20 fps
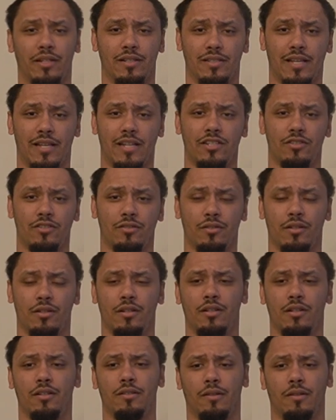disaster,
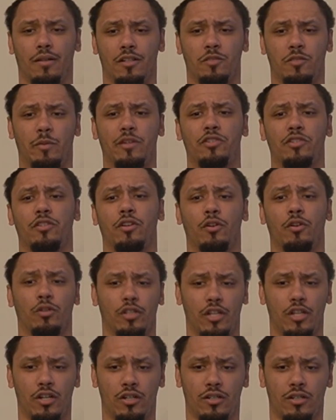especially
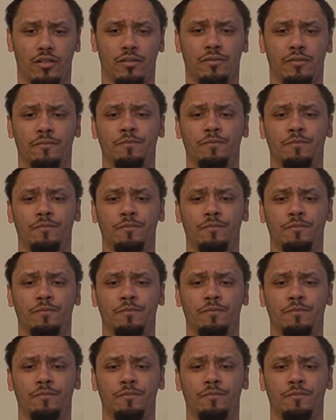early on.